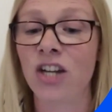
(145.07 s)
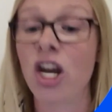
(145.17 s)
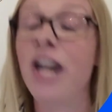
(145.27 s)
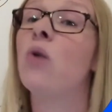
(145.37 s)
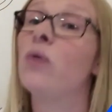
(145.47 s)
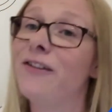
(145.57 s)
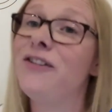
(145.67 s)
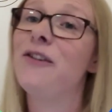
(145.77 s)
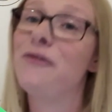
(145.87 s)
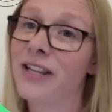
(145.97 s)
and it will give
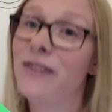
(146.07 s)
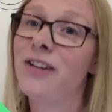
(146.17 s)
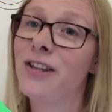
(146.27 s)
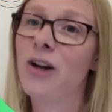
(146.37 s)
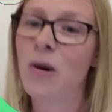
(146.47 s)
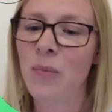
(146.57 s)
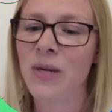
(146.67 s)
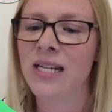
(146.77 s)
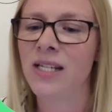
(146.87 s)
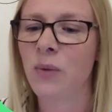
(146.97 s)
you a flavour of the
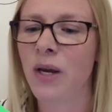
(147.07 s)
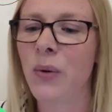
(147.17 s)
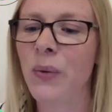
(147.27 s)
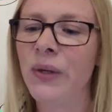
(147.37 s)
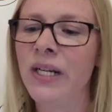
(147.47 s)
company as well.